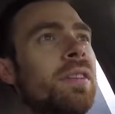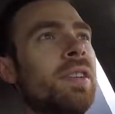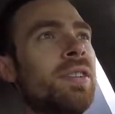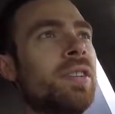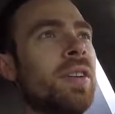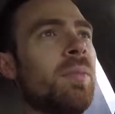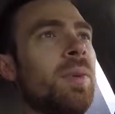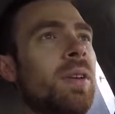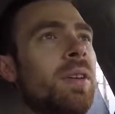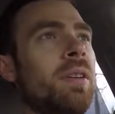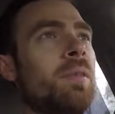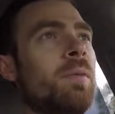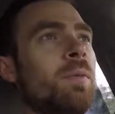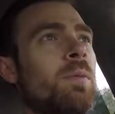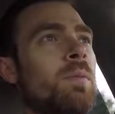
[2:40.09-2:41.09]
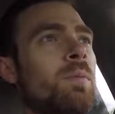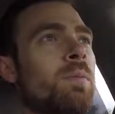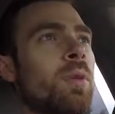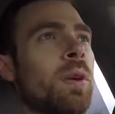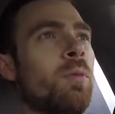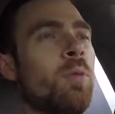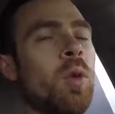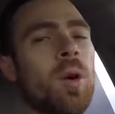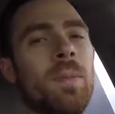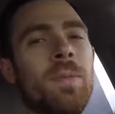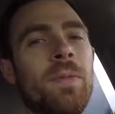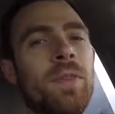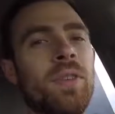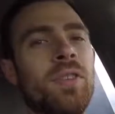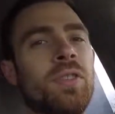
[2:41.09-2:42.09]
It's going to be pretty warm
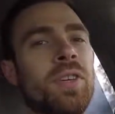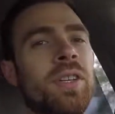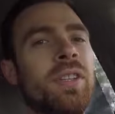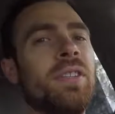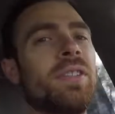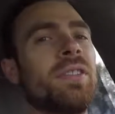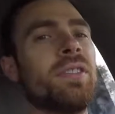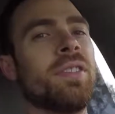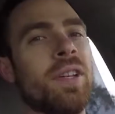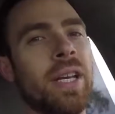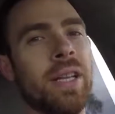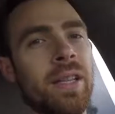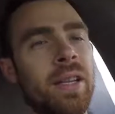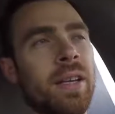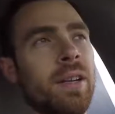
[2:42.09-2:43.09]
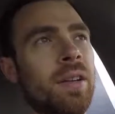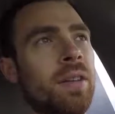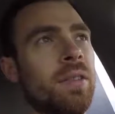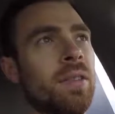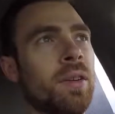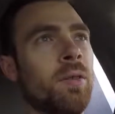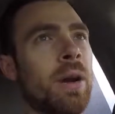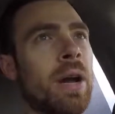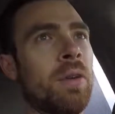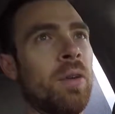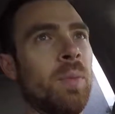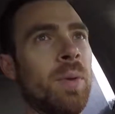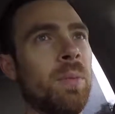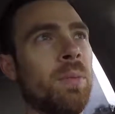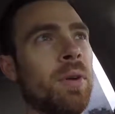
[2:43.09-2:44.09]
for the trees, and then the ground
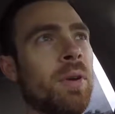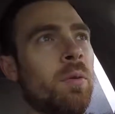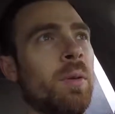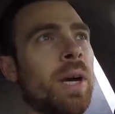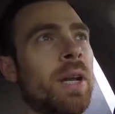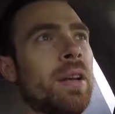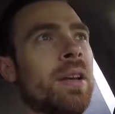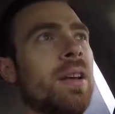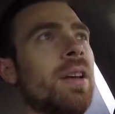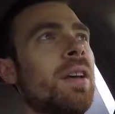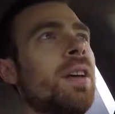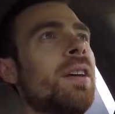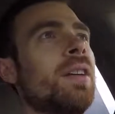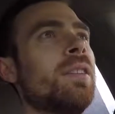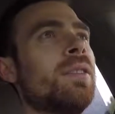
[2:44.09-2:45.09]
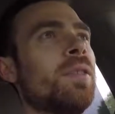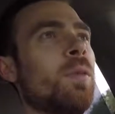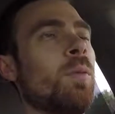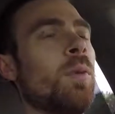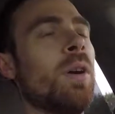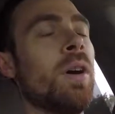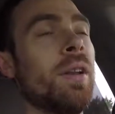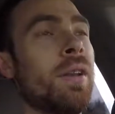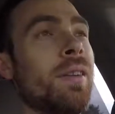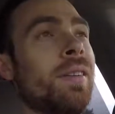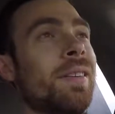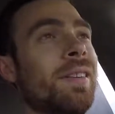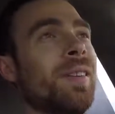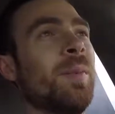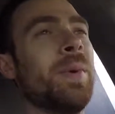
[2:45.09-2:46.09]
will be pretty wet. So one,
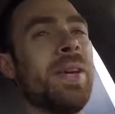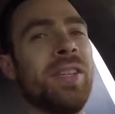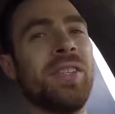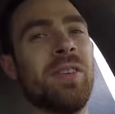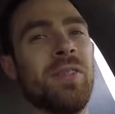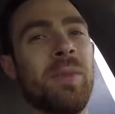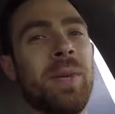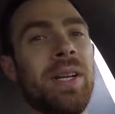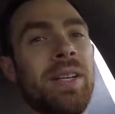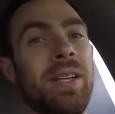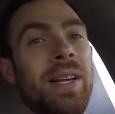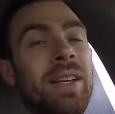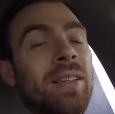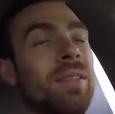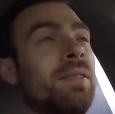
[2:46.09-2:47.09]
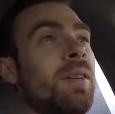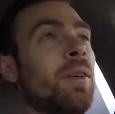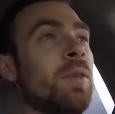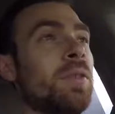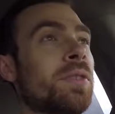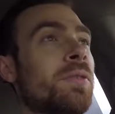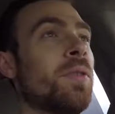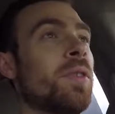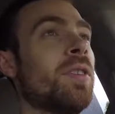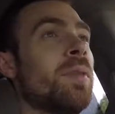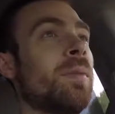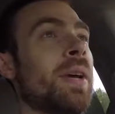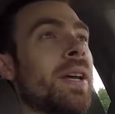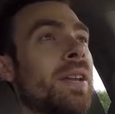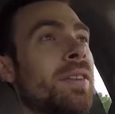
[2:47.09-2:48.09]
it'll be easier for me to dig holes for
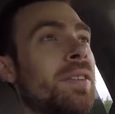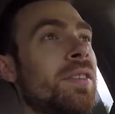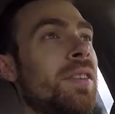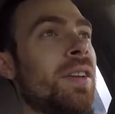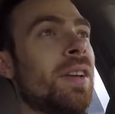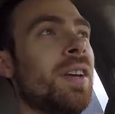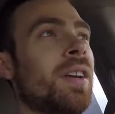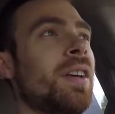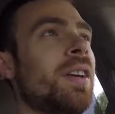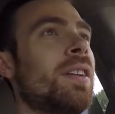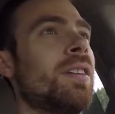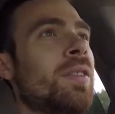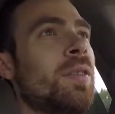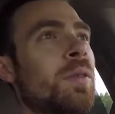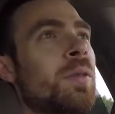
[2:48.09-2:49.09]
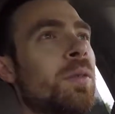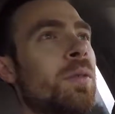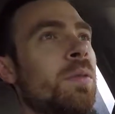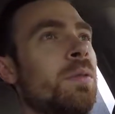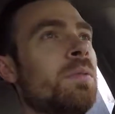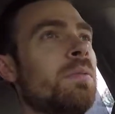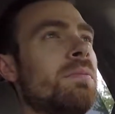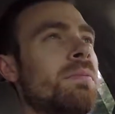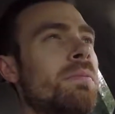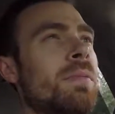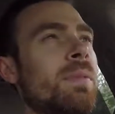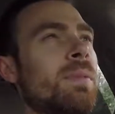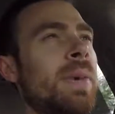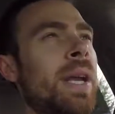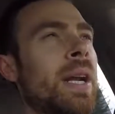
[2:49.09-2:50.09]
them, and two,
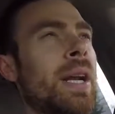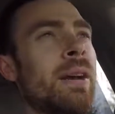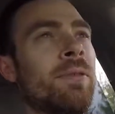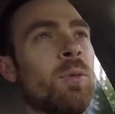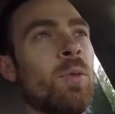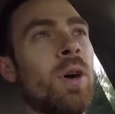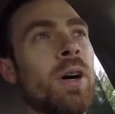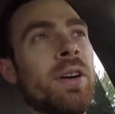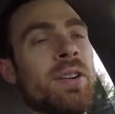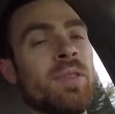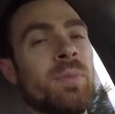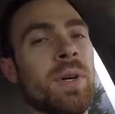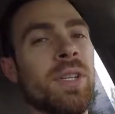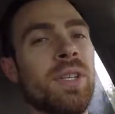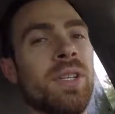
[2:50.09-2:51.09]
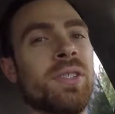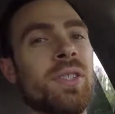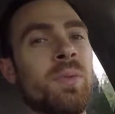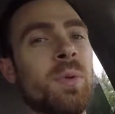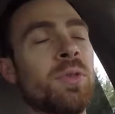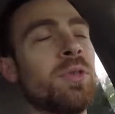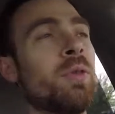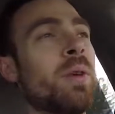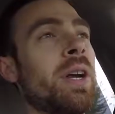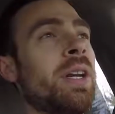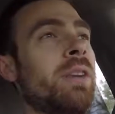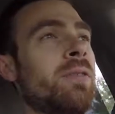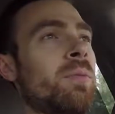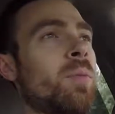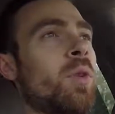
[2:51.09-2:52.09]
may not have to water as much because it's supposed to rain
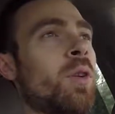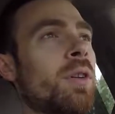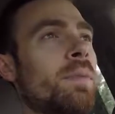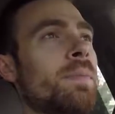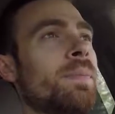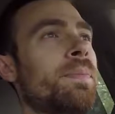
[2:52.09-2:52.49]
even more.